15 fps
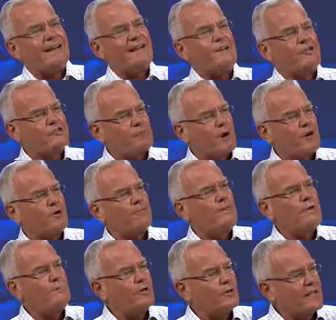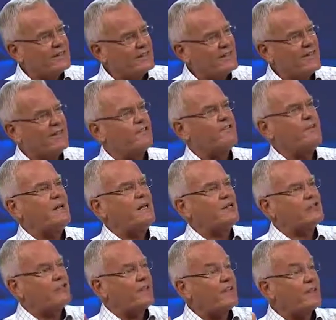and inspire people at the end of meetings
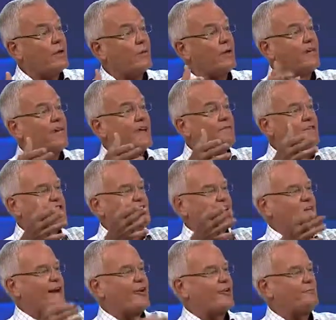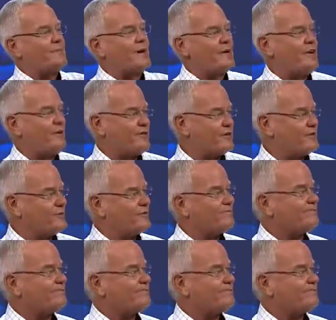so that they would levitate out of my office.